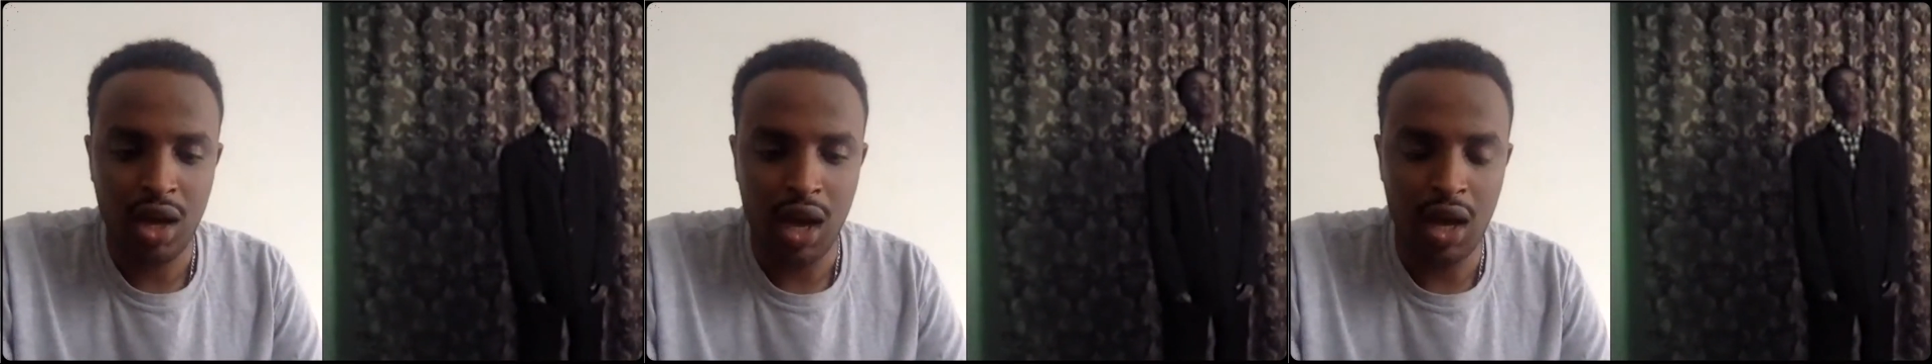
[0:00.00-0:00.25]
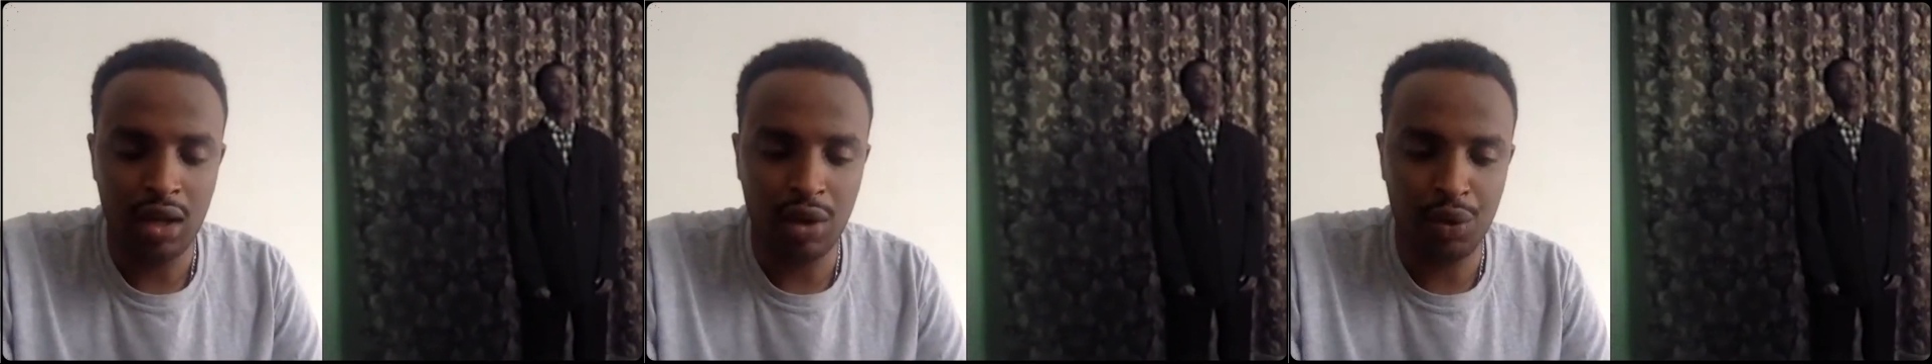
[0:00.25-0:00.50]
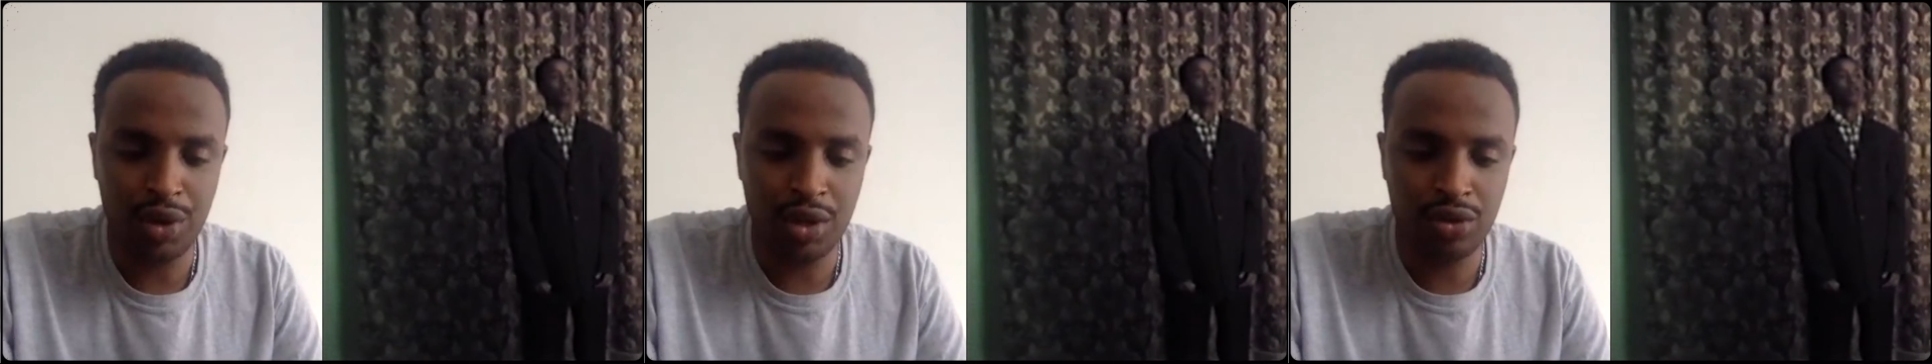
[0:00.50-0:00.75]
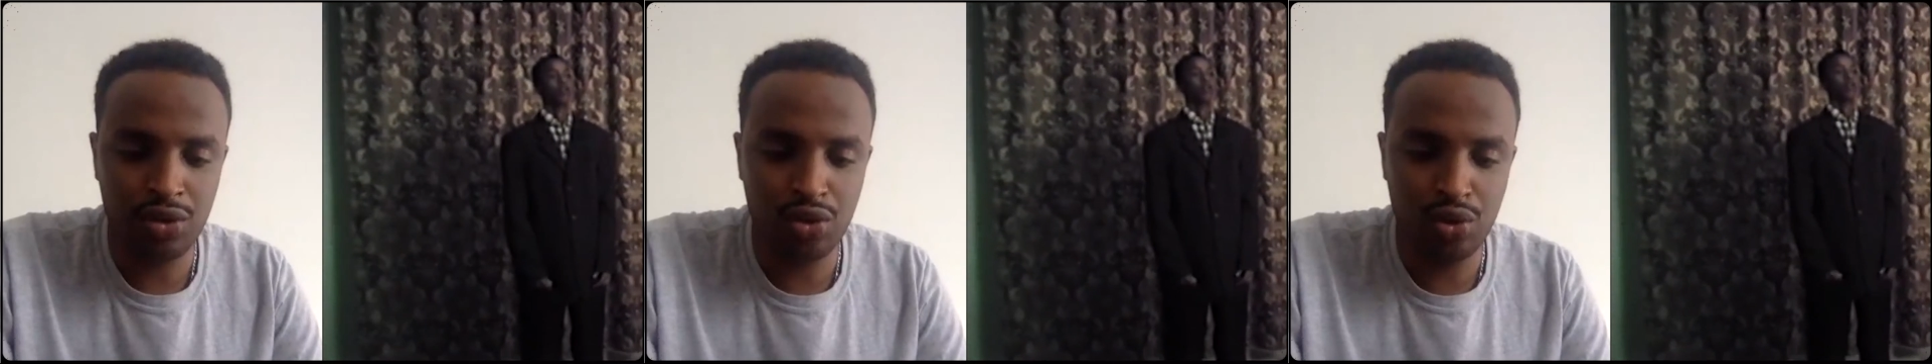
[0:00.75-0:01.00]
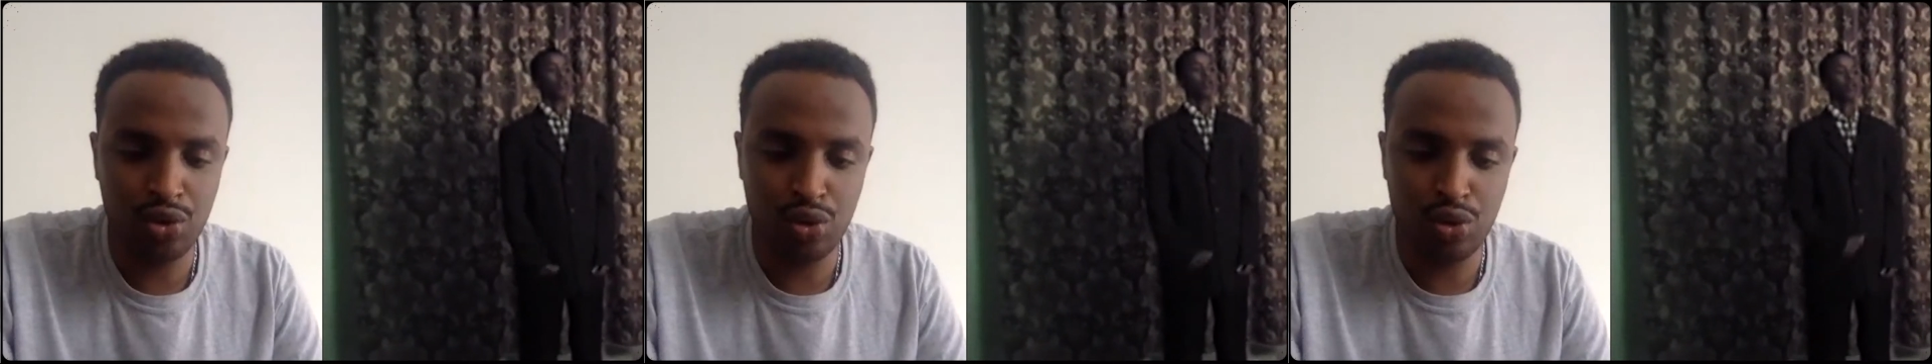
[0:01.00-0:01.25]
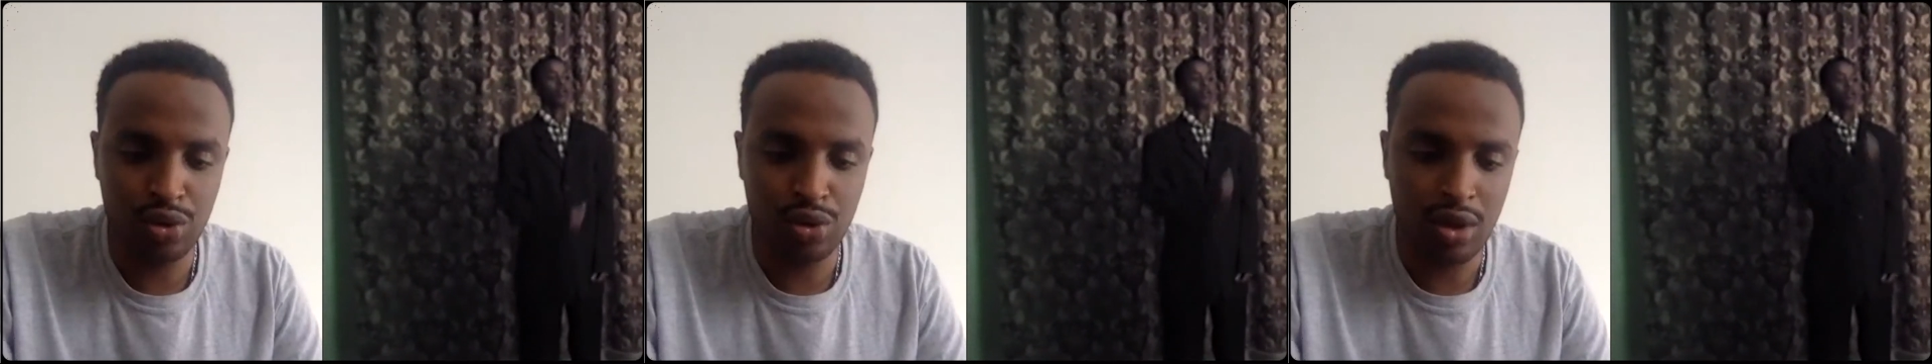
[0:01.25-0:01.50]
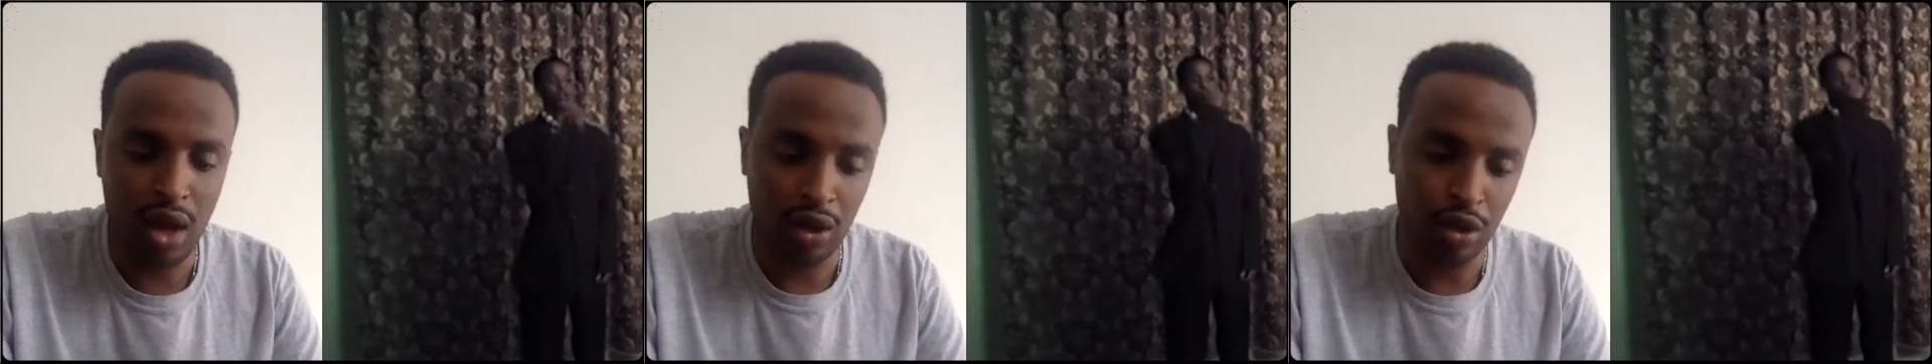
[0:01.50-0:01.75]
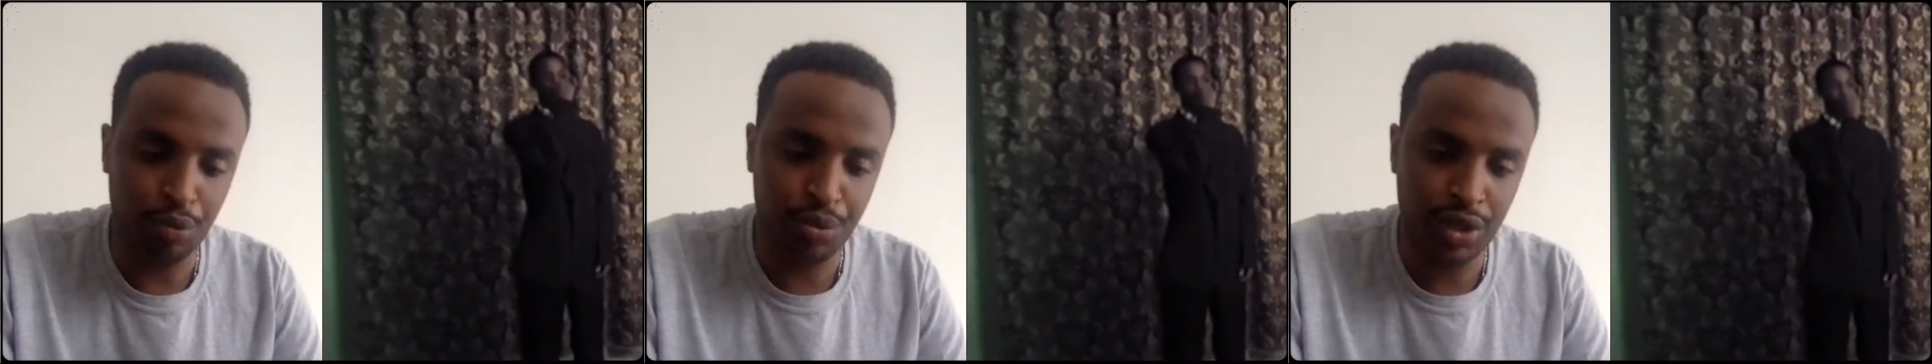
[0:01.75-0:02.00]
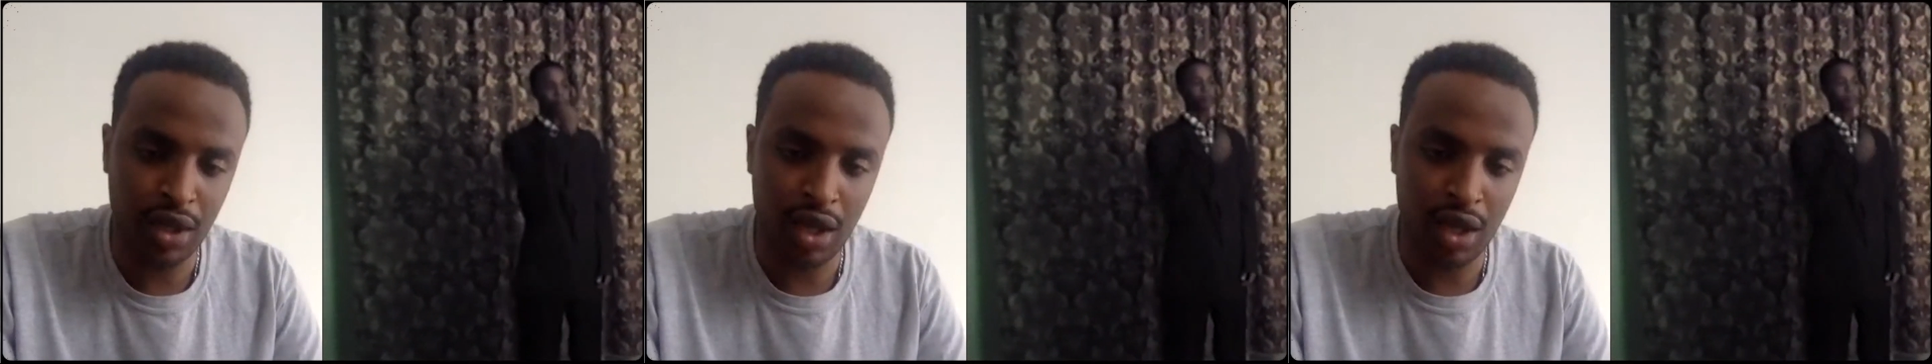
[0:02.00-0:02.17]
I wanted to accompany